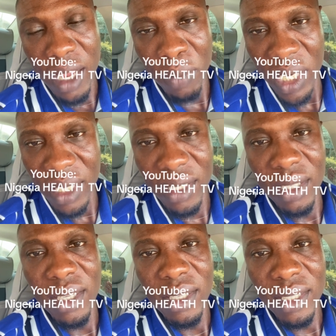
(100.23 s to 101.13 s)
Please.
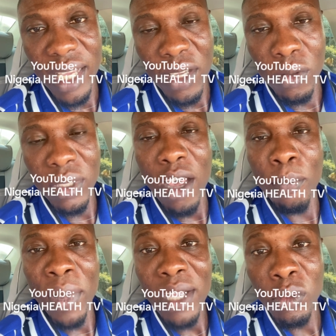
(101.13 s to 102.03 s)
Thank you. Now,
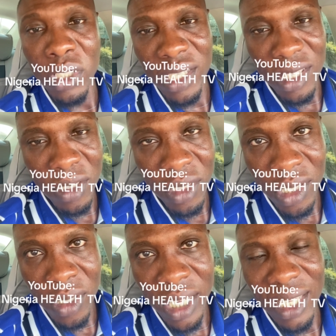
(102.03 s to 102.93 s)
back to
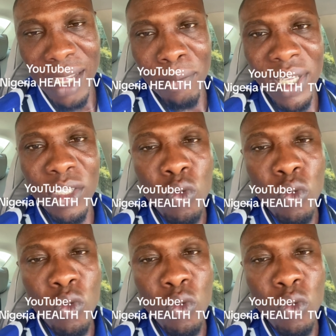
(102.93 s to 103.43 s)
gestational diabetes.